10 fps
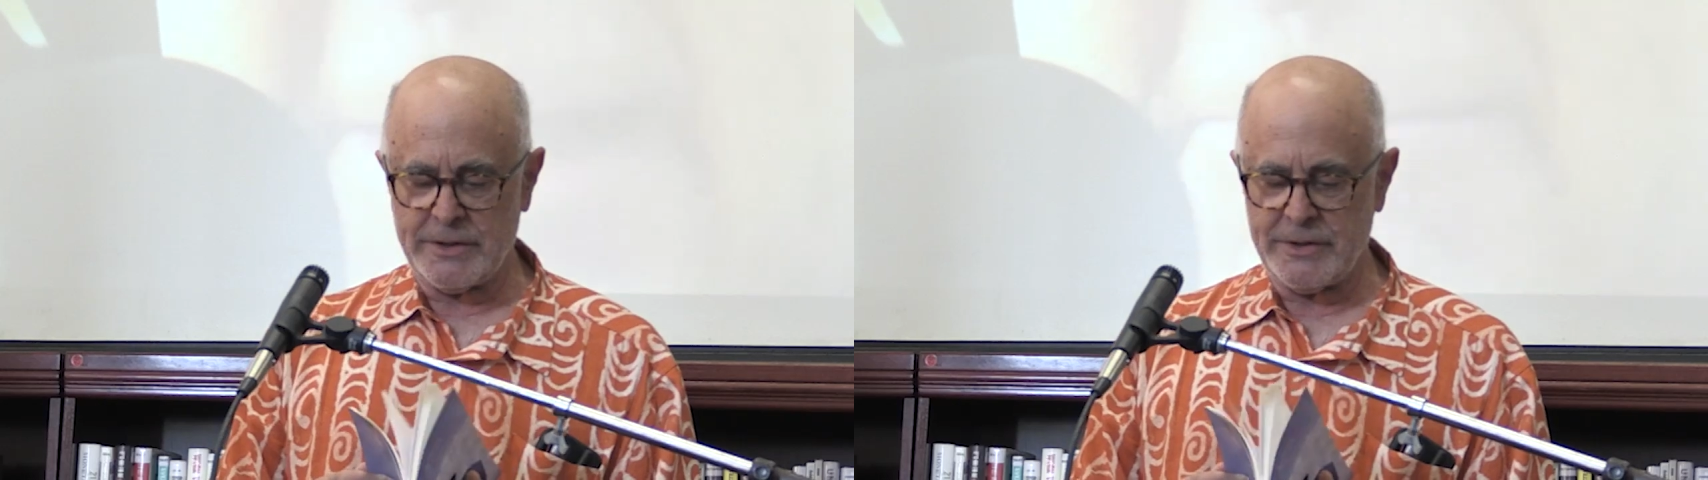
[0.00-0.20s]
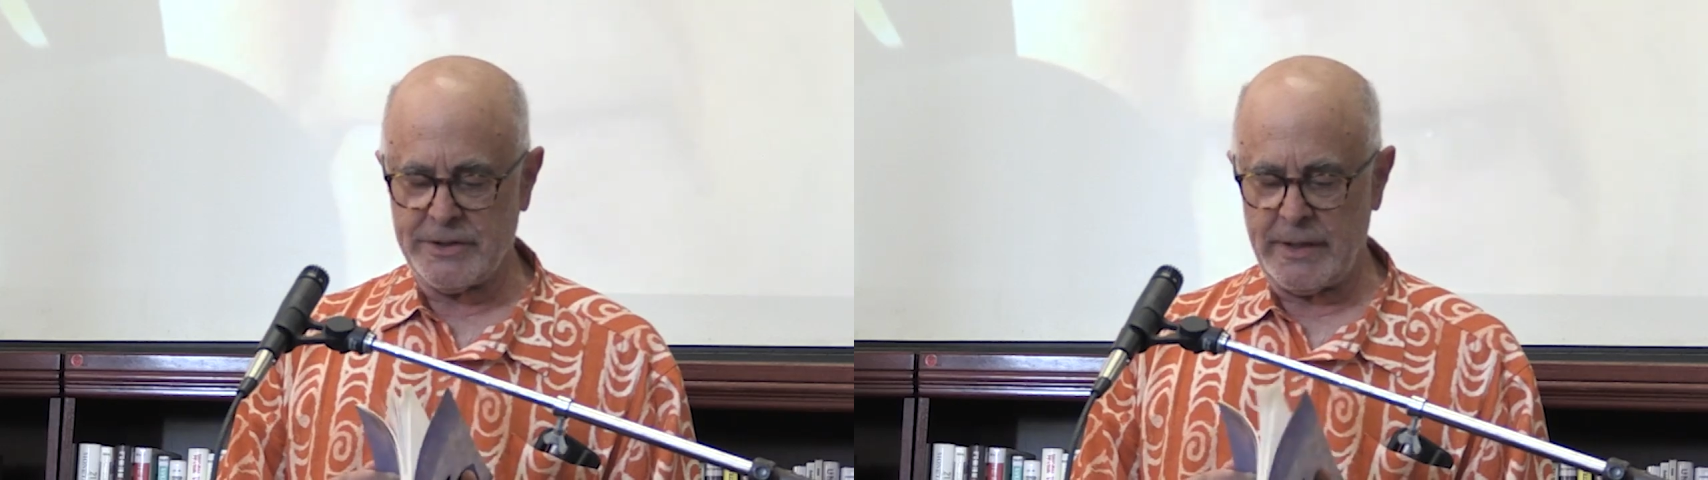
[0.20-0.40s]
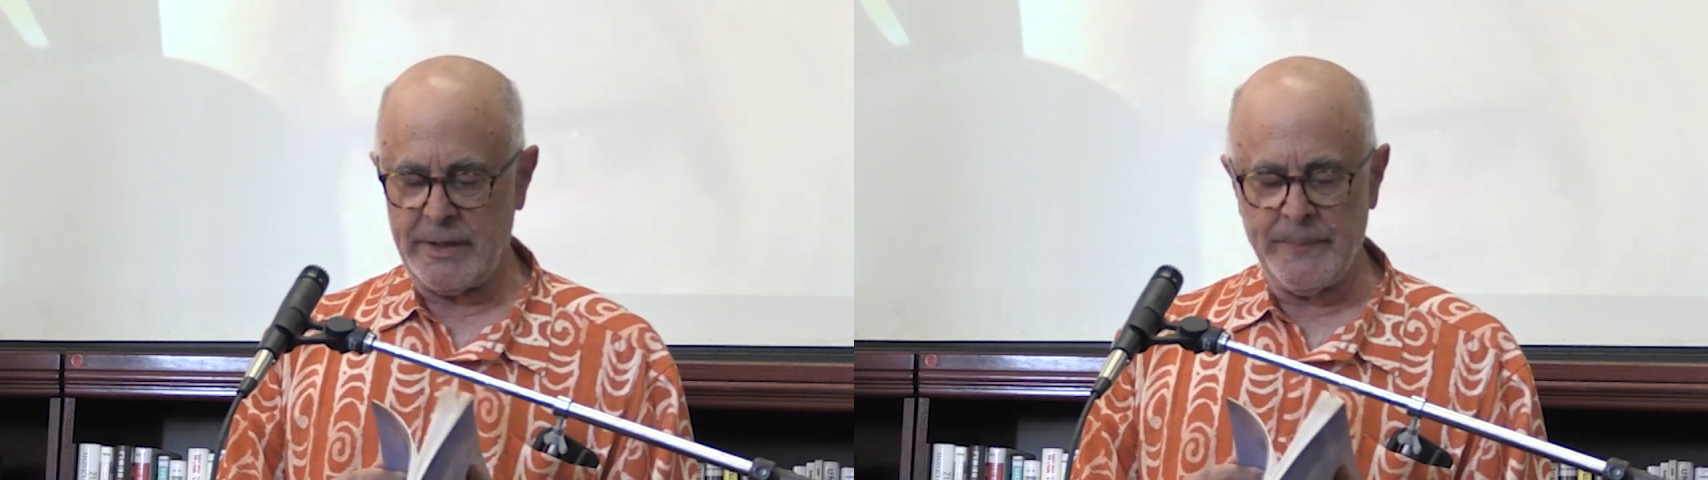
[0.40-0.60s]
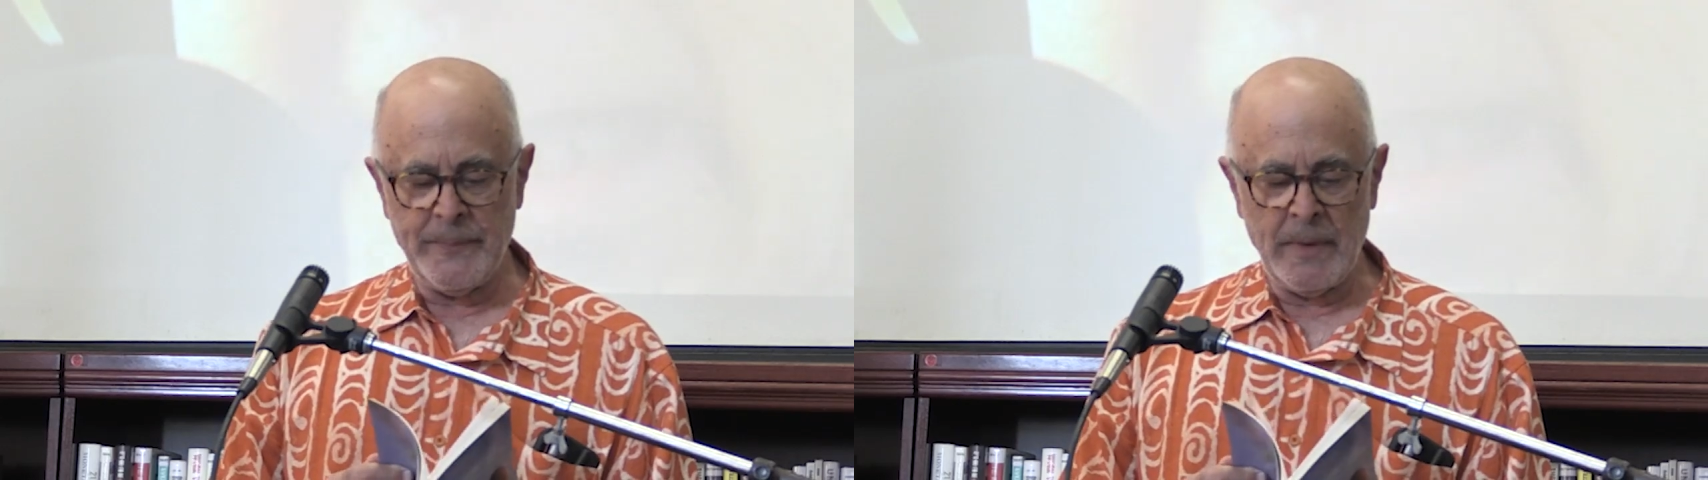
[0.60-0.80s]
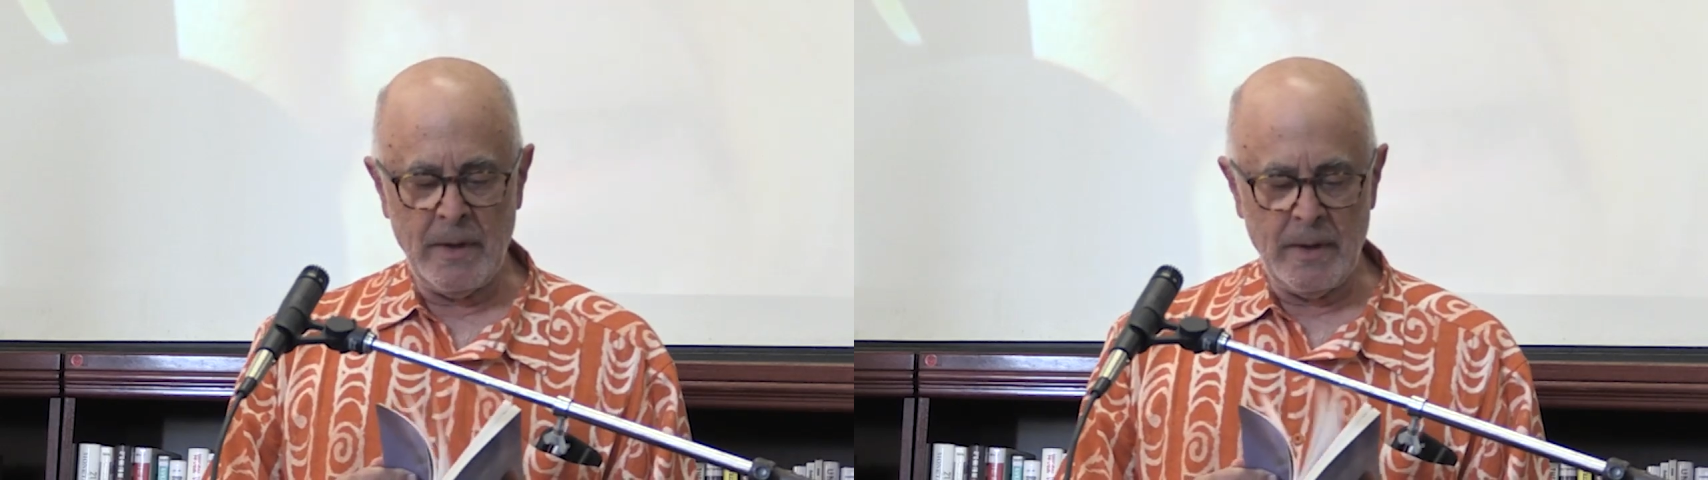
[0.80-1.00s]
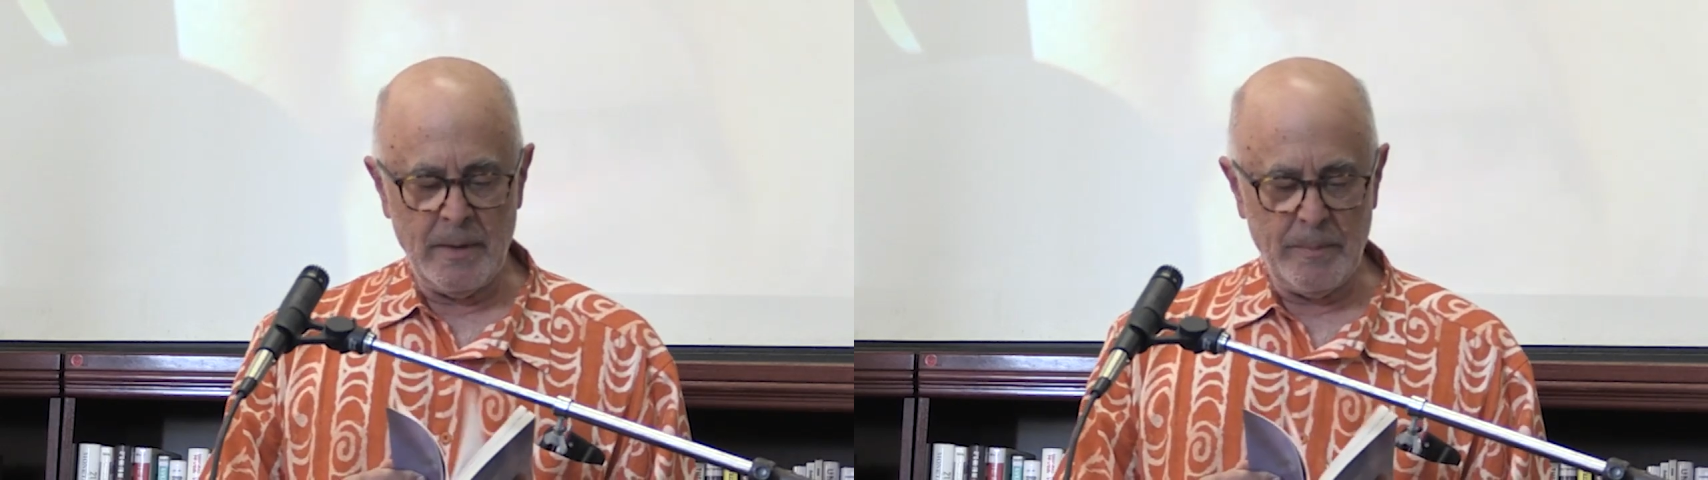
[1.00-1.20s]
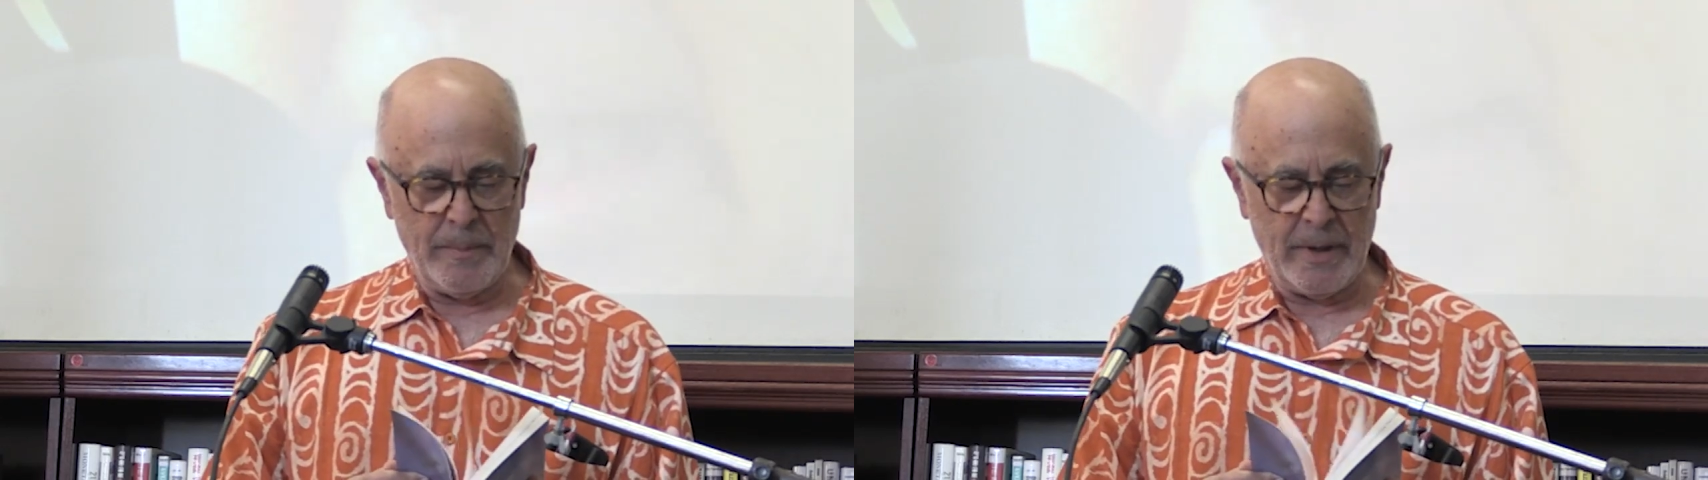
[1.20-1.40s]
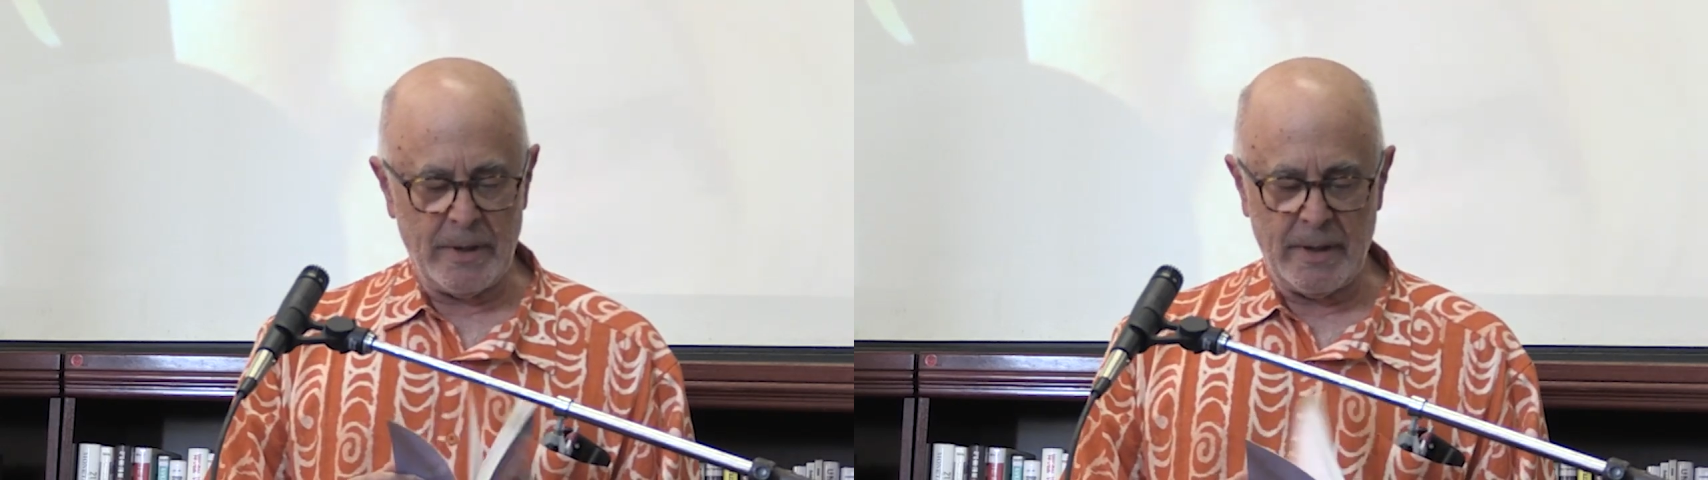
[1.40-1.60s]
to see,
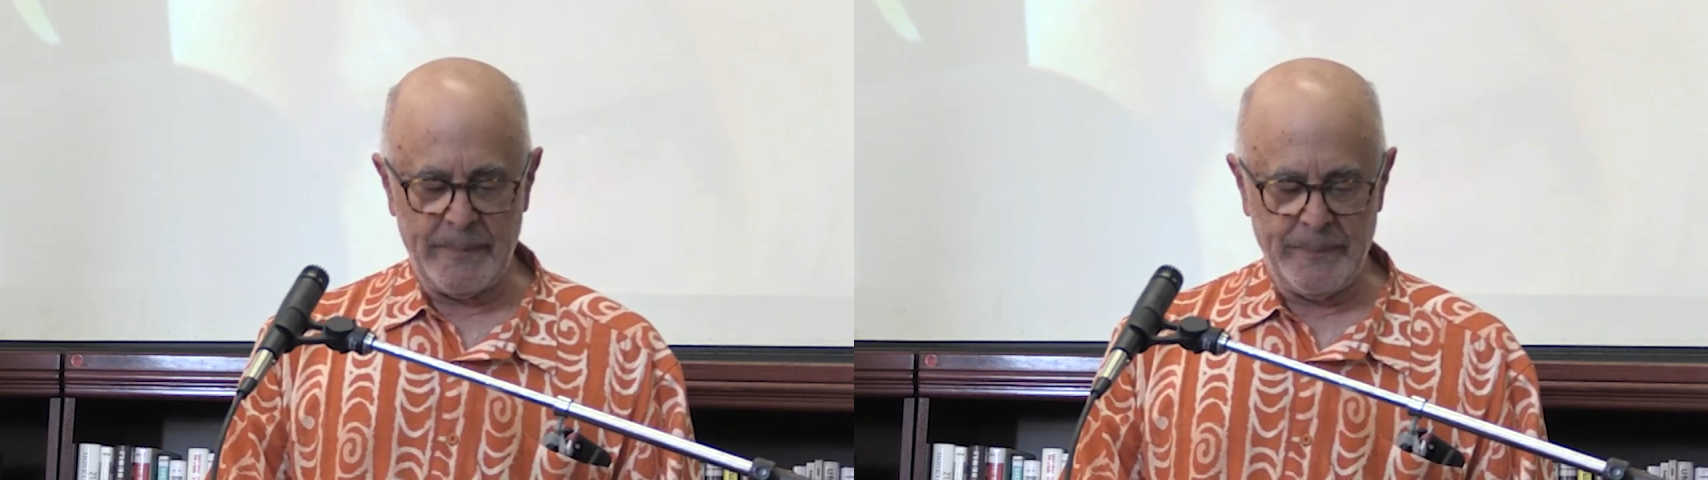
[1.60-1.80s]
but